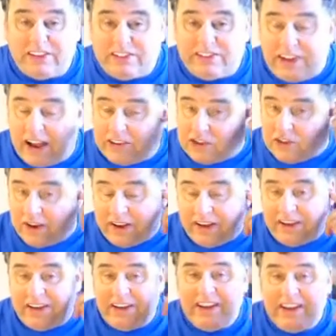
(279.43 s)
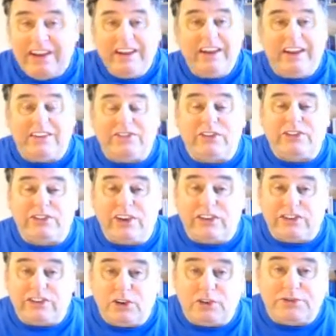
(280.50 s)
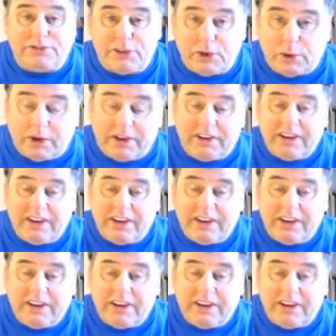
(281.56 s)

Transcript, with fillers: saturated interstitial fluid